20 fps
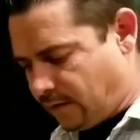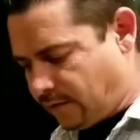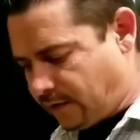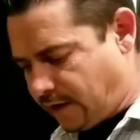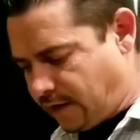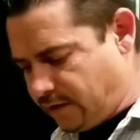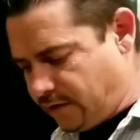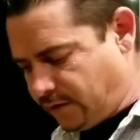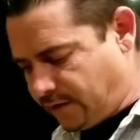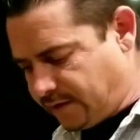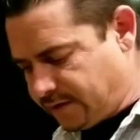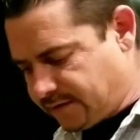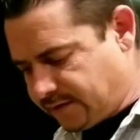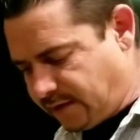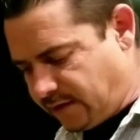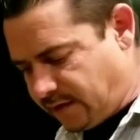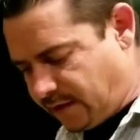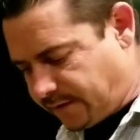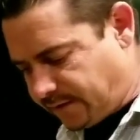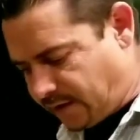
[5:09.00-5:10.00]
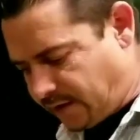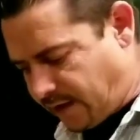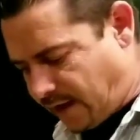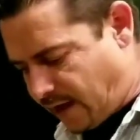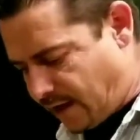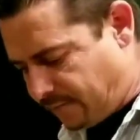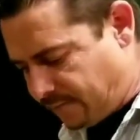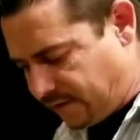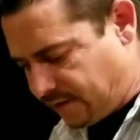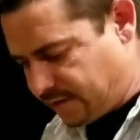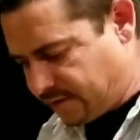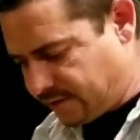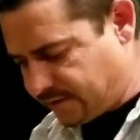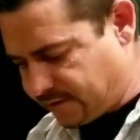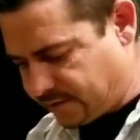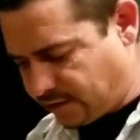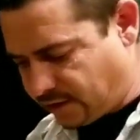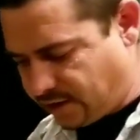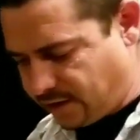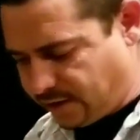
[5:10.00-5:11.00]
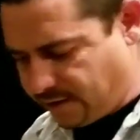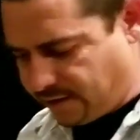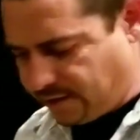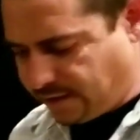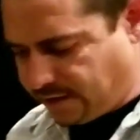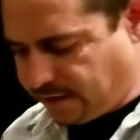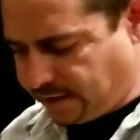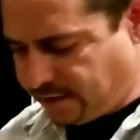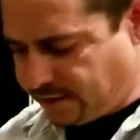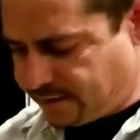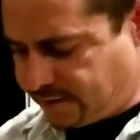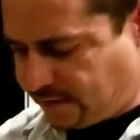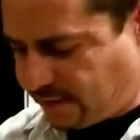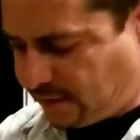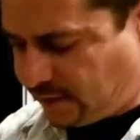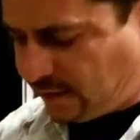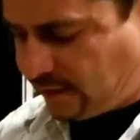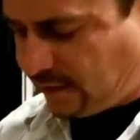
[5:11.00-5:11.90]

Okay, you can see that the cabbage is starting to glisten and